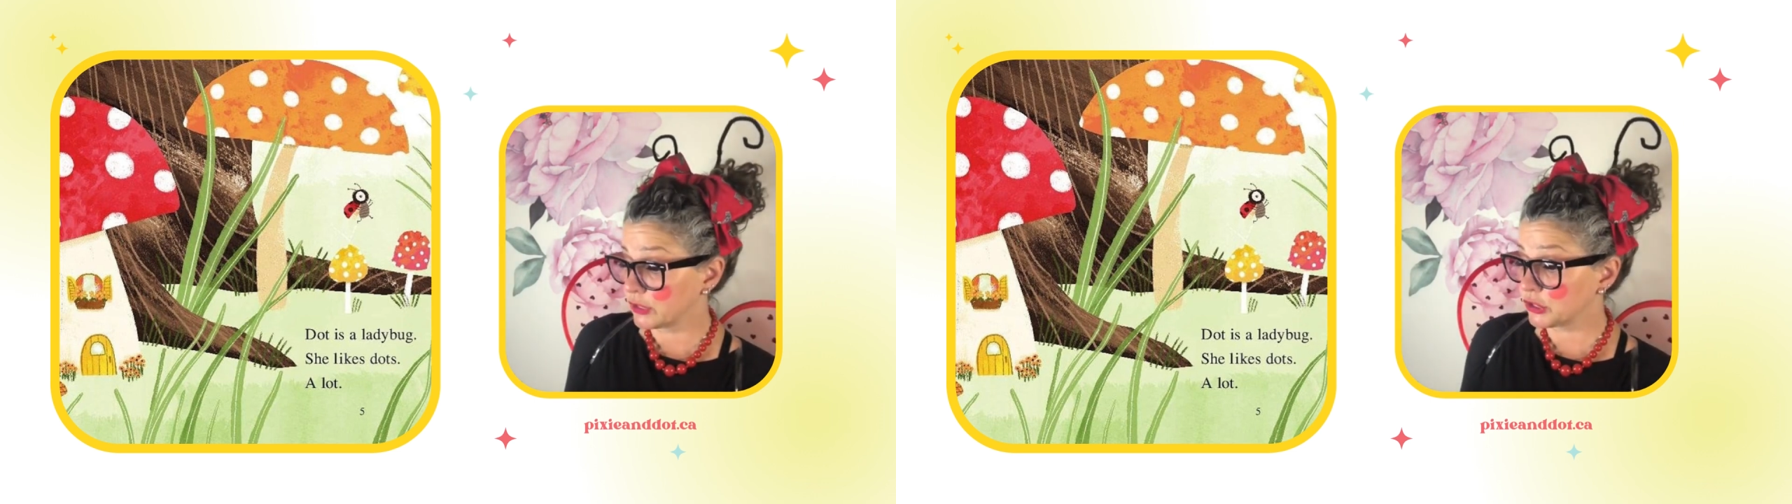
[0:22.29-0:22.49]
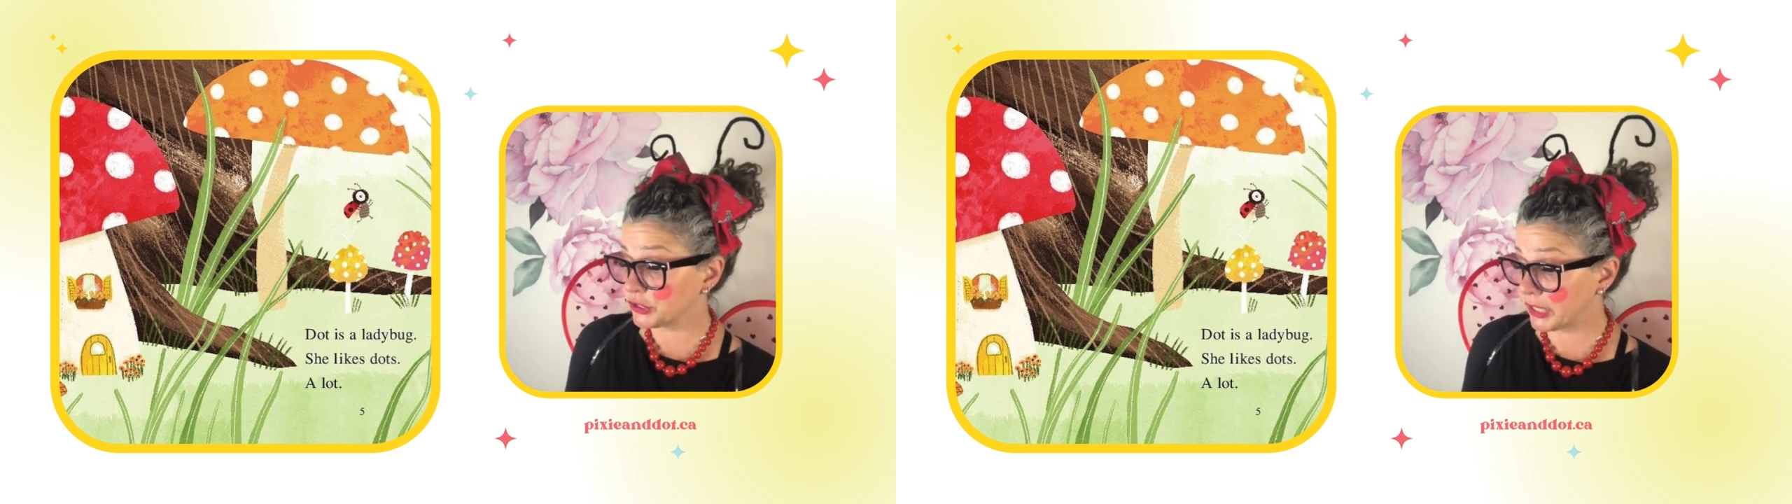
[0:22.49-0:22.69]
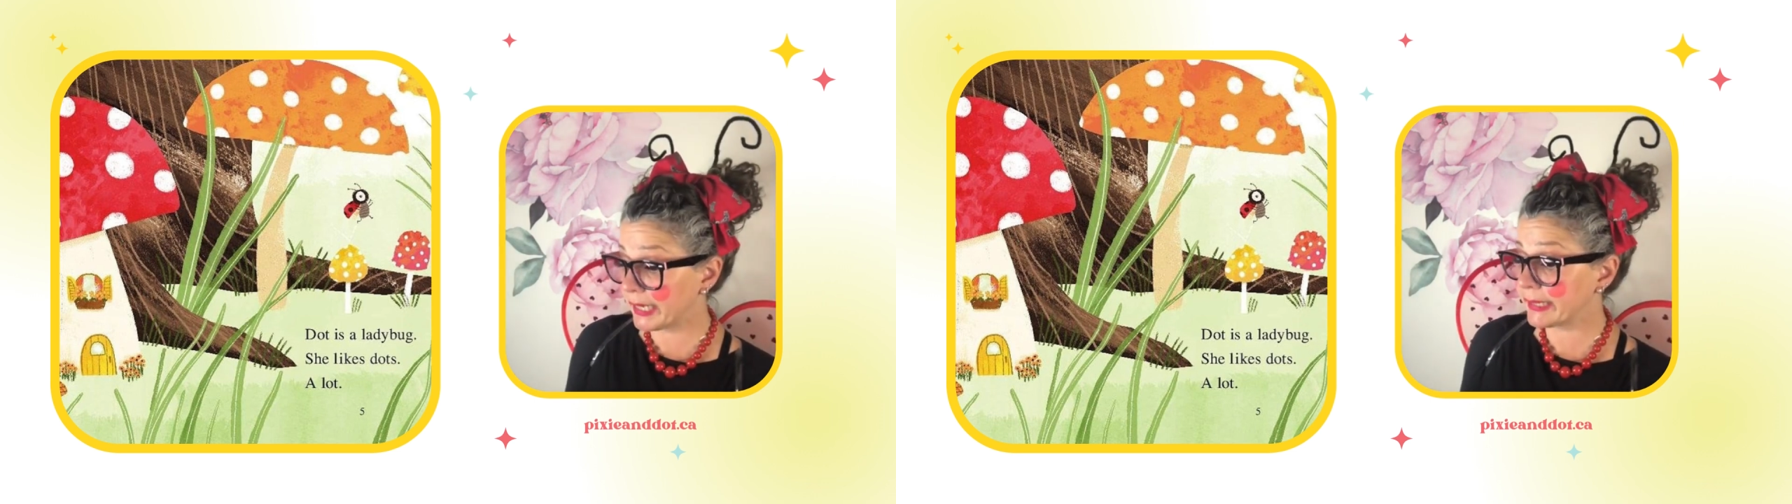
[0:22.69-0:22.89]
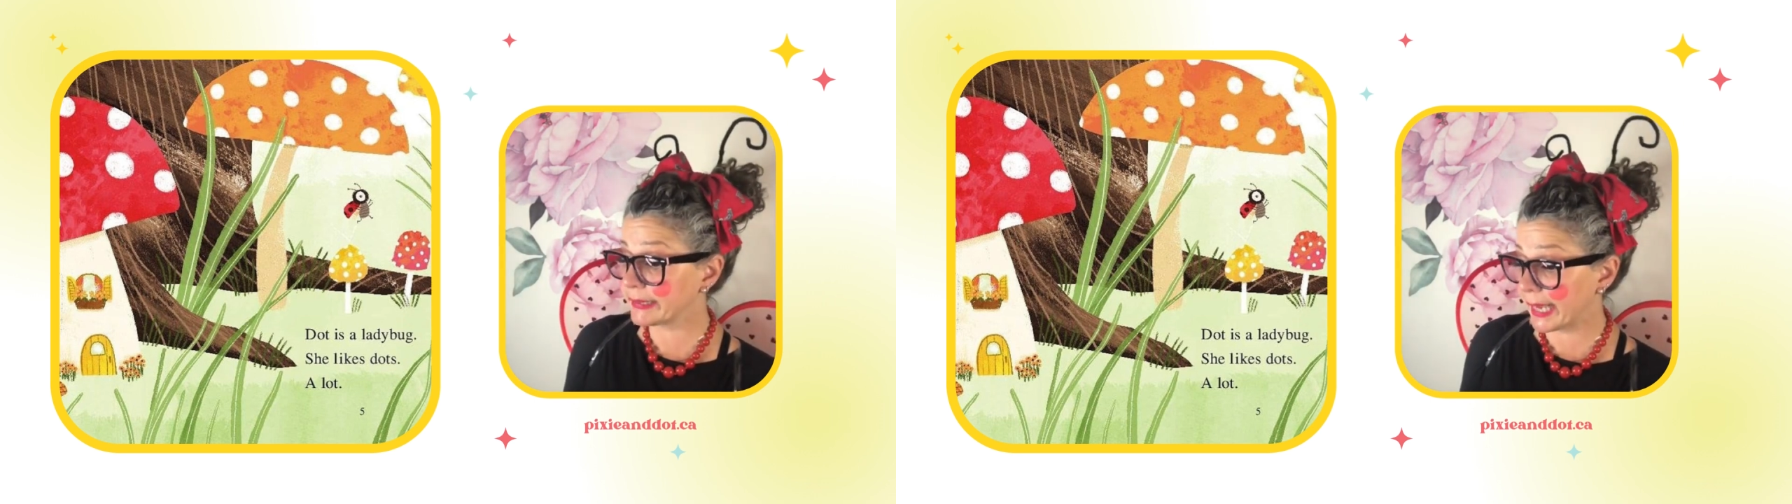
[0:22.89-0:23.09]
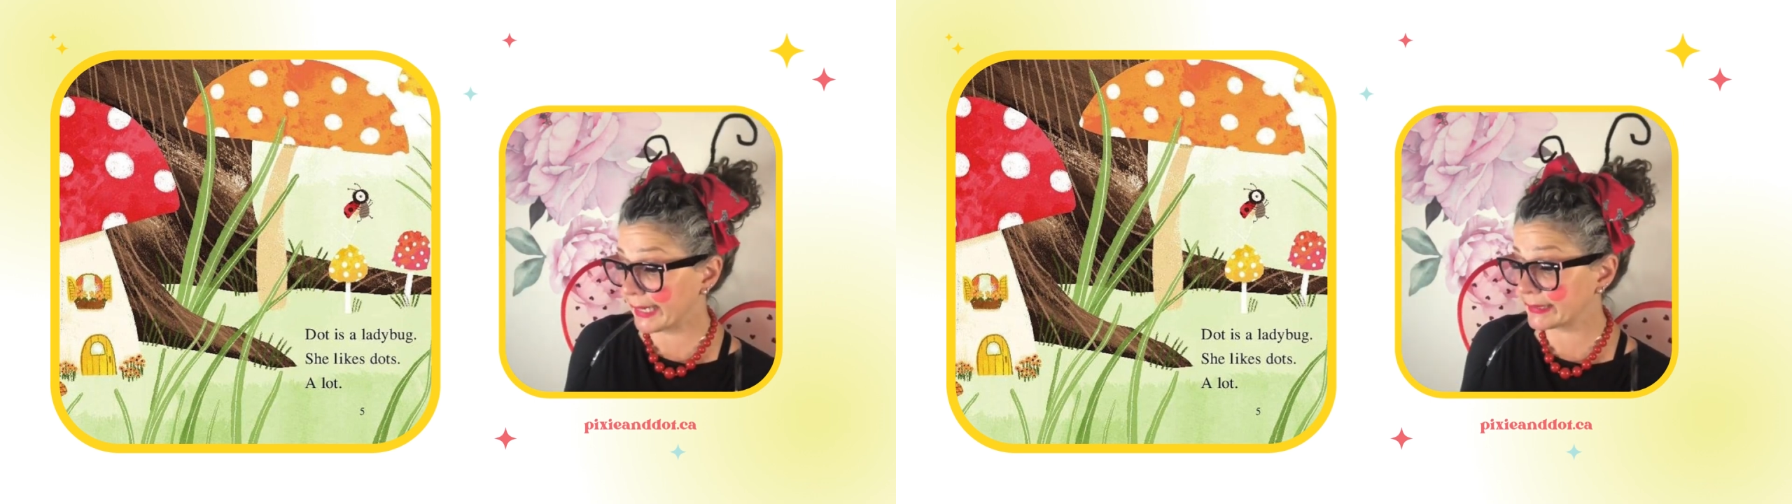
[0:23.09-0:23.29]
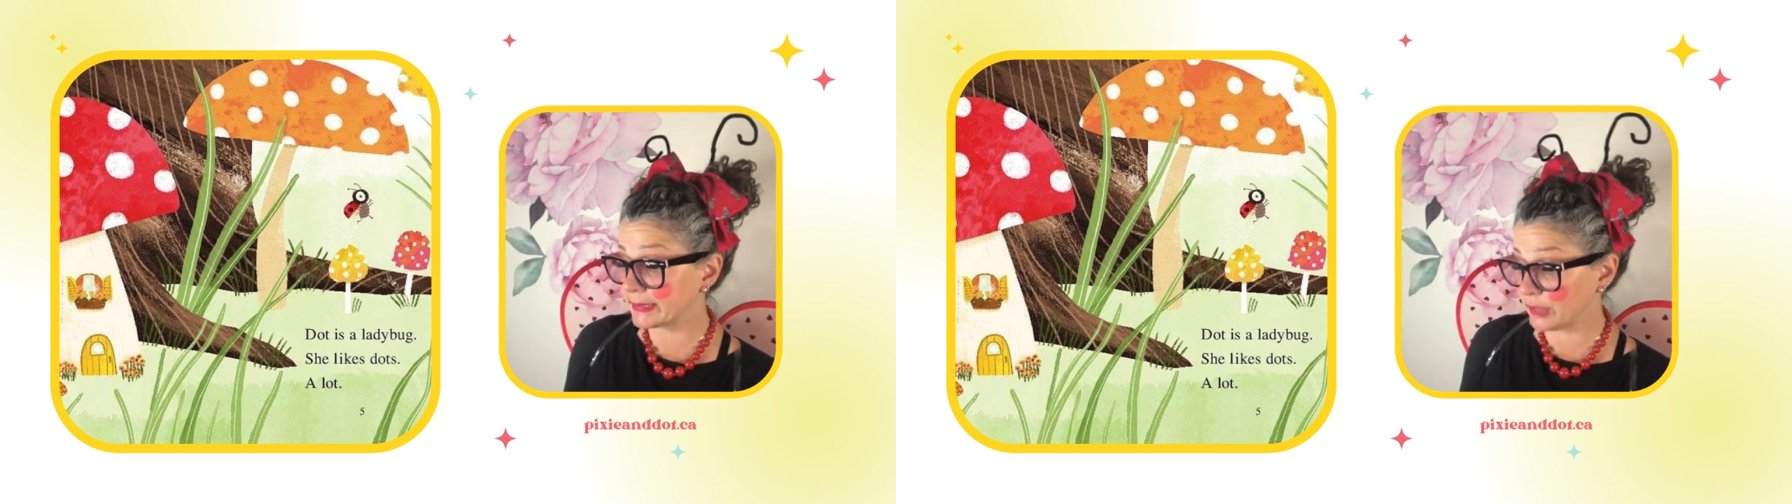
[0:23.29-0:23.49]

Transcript: She likes